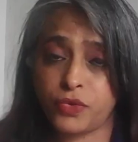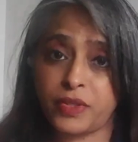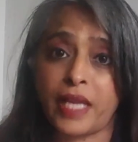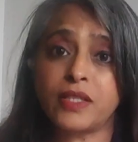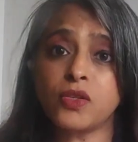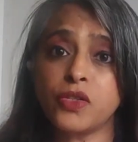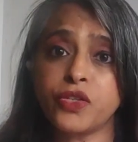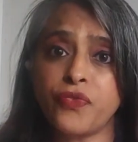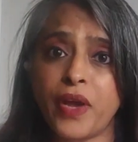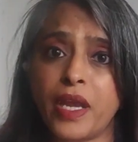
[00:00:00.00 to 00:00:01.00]
So that is
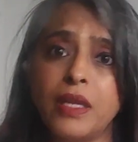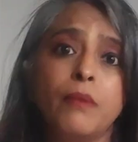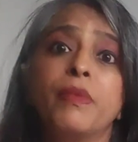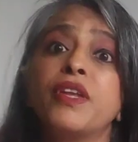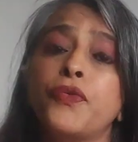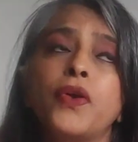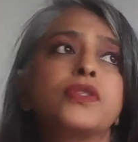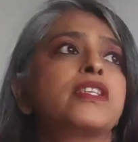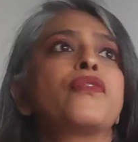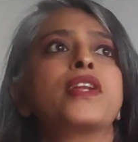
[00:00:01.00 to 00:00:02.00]
also fine. But if you
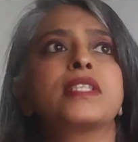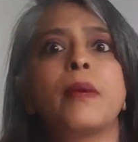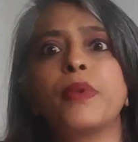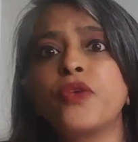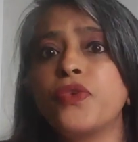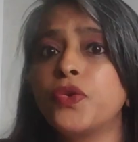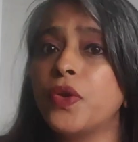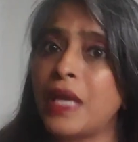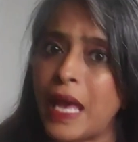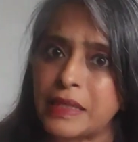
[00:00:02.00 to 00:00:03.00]
say, for example, if you're
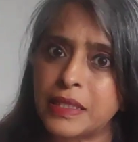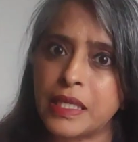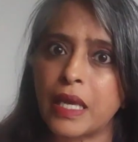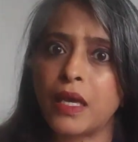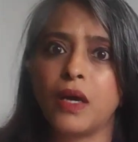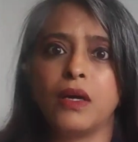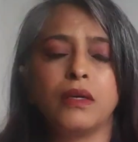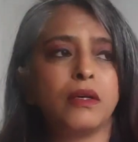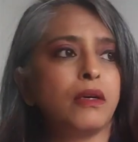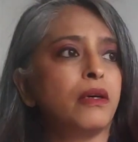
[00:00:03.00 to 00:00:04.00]
doing Aztec,
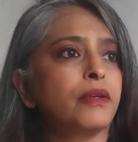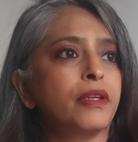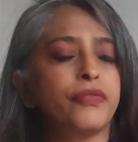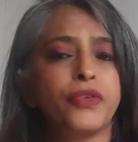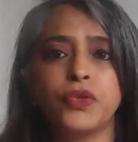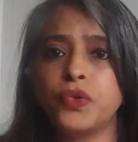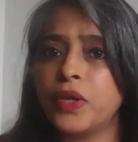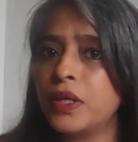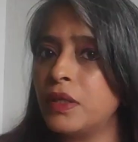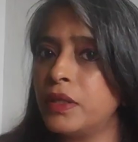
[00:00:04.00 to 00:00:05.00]
or if you're
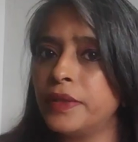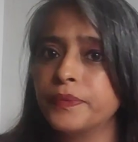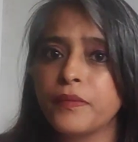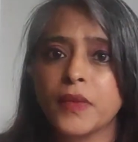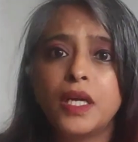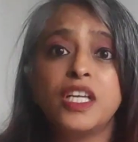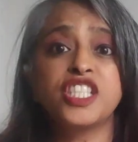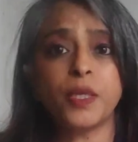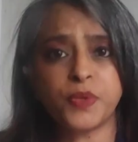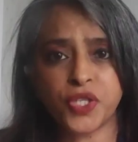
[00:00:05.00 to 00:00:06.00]
doing
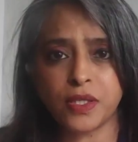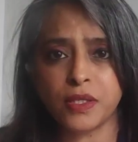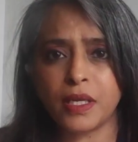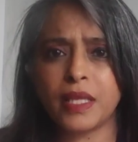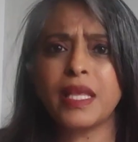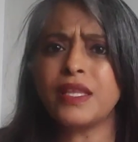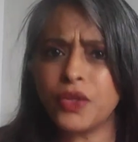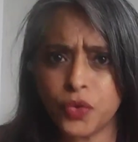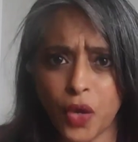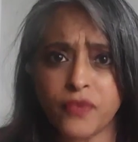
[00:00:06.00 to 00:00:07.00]
Egyptian, and
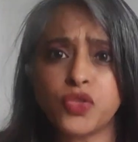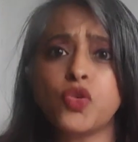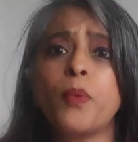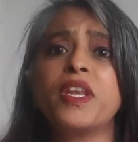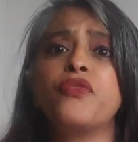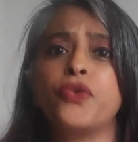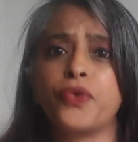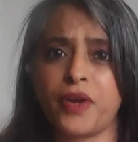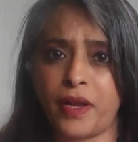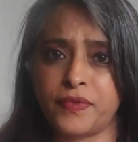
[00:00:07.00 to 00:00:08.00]
then you have so many
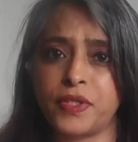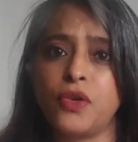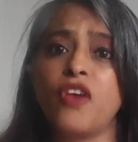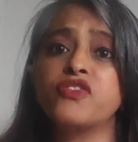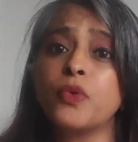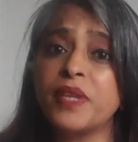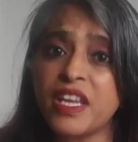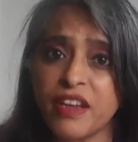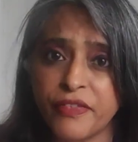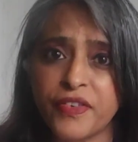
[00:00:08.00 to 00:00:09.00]
photographs, you have so
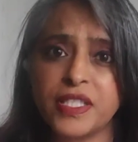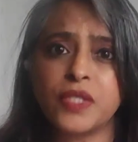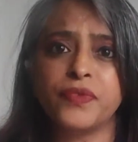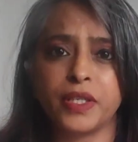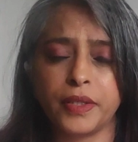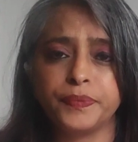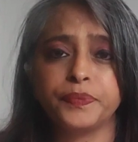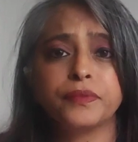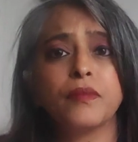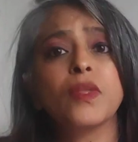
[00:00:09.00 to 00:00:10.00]
many reference work.
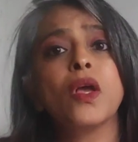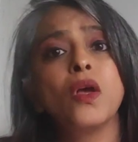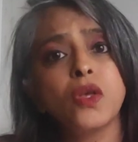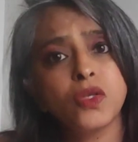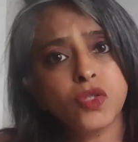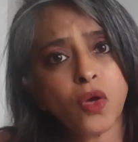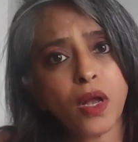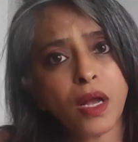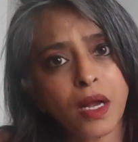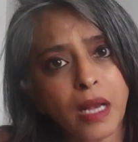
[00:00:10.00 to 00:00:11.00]
So
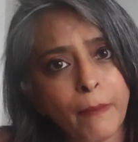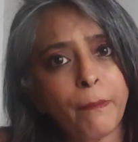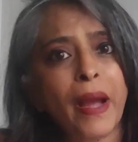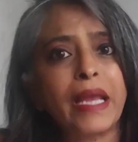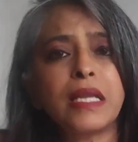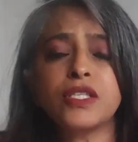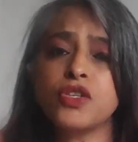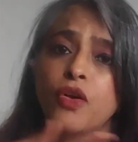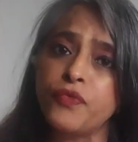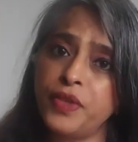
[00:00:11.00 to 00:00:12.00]
compilation
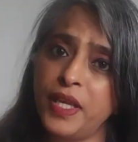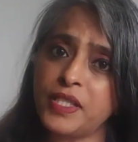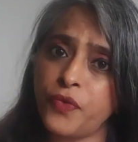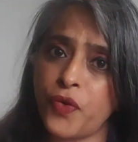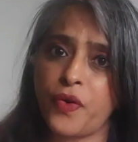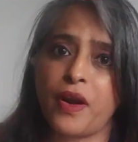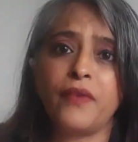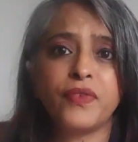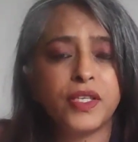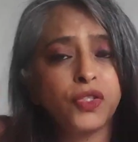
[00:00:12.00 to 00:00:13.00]
of this
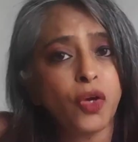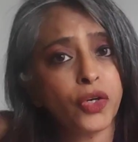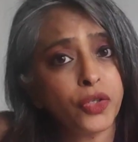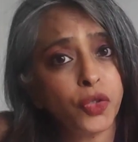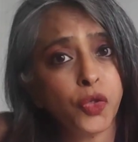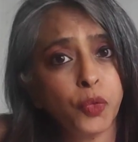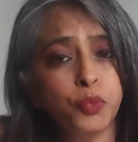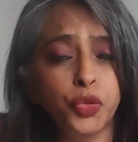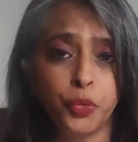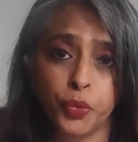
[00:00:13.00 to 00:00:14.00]
photograph is your
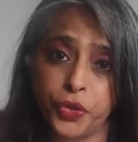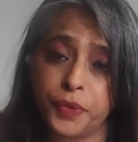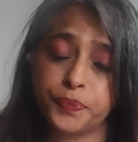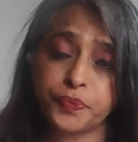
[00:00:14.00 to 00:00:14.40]
mood board.